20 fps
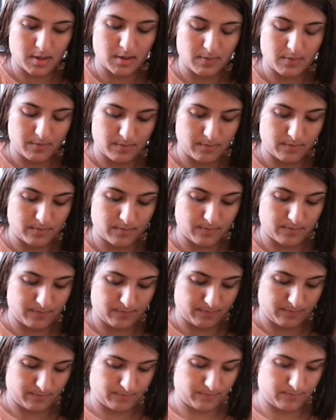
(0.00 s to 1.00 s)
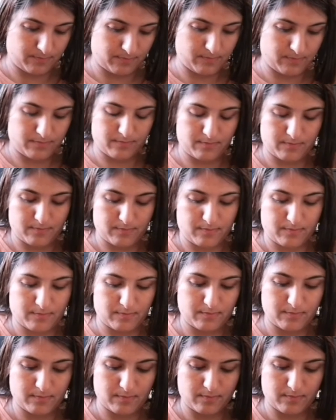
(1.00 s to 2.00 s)

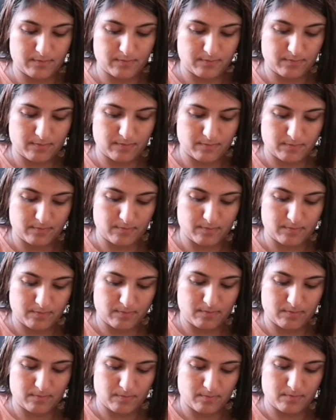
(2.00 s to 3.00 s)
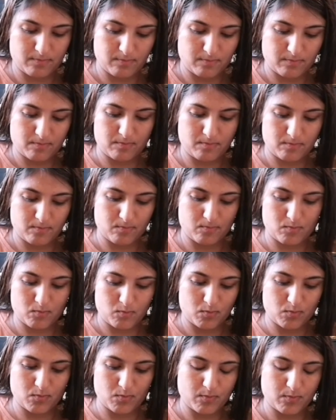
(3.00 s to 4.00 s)

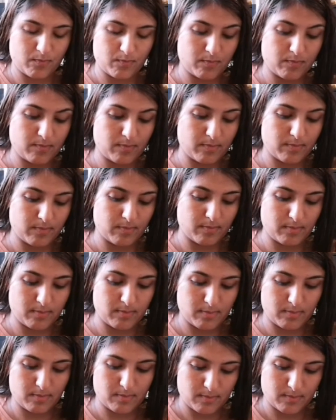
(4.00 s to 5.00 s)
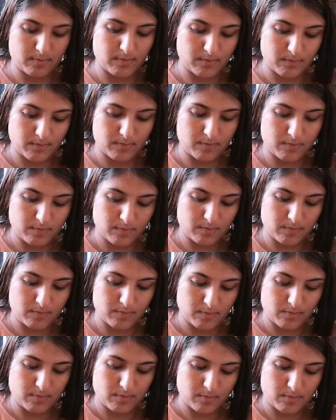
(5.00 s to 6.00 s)

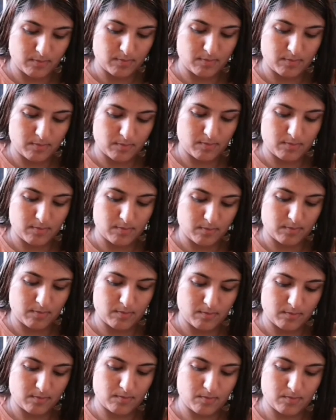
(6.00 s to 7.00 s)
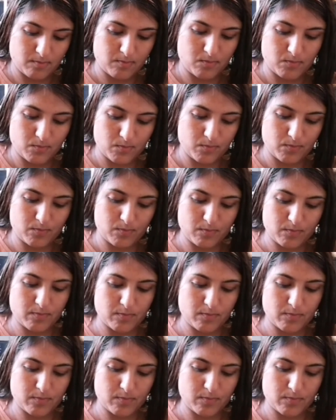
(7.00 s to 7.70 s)
[no speech]